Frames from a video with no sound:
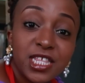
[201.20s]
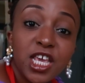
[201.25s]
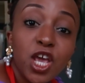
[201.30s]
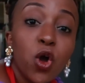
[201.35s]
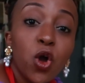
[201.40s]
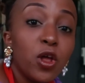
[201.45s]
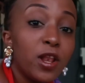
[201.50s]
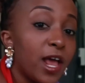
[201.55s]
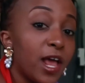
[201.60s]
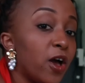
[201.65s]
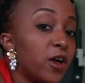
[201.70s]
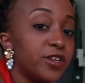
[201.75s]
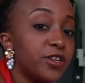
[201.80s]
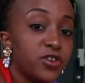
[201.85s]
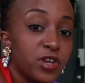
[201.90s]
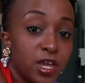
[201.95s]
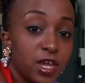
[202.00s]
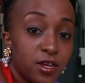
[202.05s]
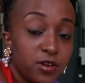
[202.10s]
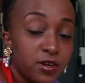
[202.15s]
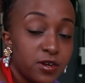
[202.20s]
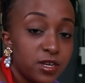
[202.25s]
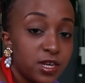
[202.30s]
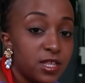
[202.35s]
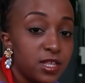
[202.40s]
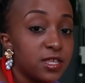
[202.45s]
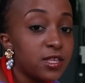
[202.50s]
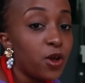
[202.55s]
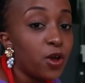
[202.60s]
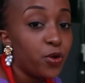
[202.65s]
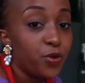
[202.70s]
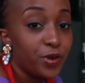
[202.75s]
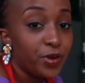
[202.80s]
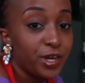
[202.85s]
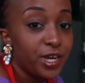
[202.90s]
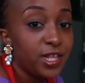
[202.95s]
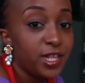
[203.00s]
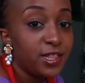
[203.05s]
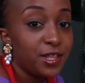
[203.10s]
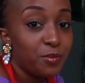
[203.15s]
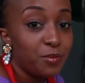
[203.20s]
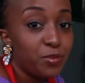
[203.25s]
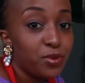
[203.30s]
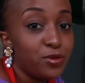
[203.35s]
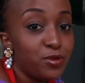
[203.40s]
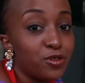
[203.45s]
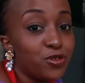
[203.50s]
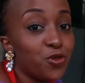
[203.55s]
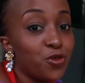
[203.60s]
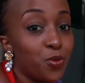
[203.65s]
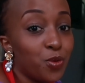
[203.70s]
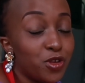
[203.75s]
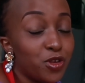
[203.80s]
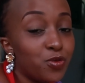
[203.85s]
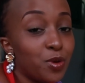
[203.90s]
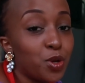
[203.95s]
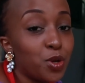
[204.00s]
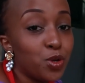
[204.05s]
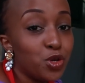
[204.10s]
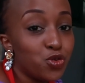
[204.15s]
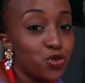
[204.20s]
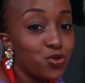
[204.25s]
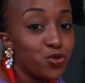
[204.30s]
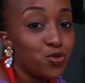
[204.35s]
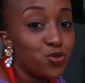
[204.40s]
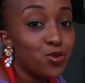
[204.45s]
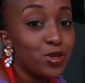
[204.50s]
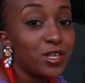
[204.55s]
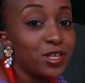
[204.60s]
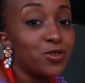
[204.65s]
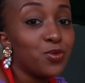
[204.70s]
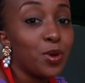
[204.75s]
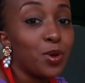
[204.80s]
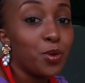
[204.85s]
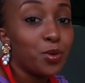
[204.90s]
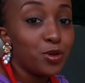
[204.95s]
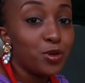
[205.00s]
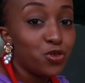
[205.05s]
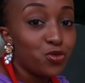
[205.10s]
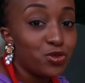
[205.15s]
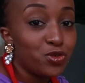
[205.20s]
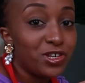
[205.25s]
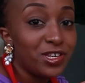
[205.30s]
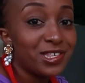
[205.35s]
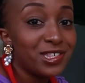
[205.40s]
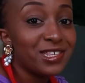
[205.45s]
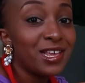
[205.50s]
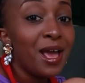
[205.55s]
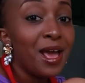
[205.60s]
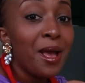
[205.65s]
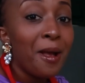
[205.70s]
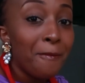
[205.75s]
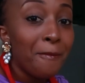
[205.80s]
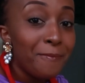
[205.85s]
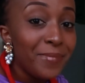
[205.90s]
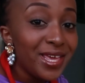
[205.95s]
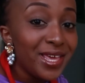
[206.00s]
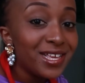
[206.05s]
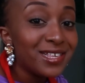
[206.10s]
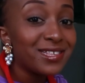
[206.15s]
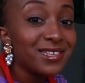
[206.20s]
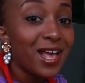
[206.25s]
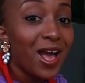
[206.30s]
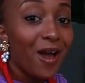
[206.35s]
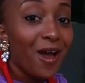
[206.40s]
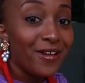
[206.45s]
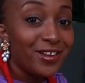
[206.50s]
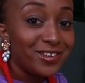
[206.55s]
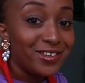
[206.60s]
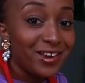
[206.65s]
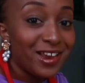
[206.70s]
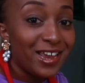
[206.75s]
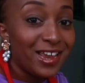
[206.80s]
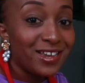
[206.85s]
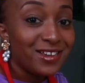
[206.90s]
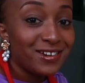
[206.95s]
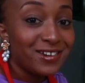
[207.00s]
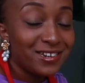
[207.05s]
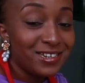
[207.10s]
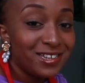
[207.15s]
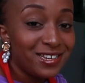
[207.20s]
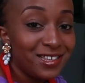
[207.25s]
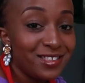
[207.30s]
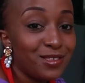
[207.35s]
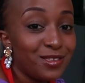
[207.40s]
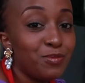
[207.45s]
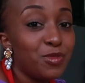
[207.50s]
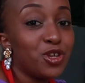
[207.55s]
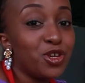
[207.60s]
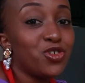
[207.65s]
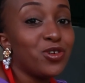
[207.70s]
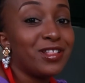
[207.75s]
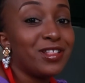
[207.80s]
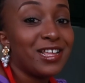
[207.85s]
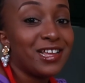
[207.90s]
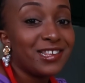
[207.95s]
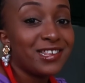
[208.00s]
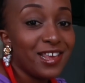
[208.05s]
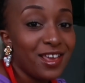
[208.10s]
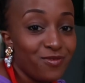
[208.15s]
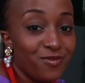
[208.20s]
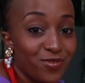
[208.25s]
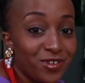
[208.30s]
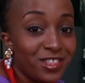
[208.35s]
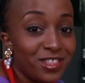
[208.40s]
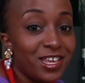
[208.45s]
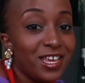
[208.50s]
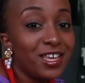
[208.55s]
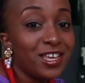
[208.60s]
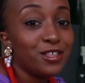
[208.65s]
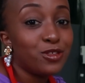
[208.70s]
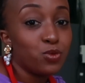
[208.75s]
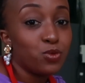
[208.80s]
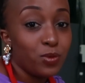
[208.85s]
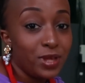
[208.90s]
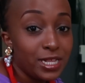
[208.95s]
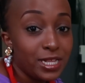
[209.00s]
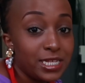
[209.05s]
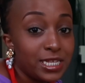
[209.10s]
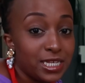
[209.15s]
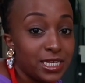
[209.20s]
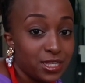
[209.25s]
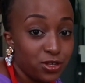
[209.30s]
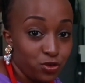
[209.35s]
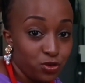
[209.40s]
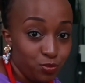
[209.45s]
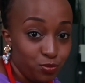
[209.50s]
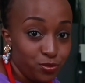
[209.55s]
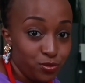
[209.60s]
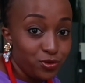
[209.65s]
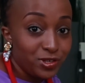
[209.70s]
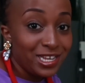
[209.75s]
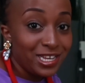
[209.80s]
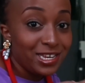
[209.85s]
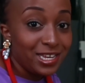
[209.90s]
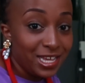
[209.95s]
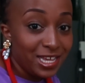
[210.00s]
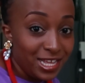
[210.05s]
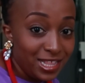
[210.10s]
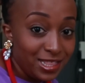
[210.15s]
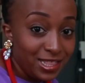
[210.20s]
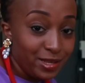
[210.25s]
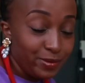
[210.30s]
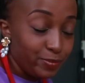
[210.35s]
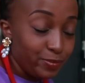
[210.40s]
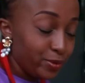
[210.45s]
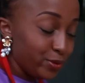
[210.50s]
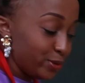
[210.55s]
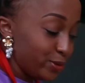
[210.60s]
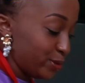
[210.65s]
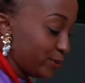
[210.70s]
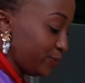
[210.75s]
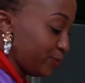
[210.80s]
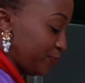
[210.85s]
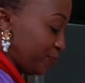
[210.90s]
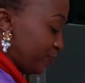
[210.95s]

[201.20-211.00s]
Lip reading: see, all our dry ingredients are already in the bowl. So what we're going to do is we're going to just mix our dry ingredients, make sure that everything is well distributed in the bowl.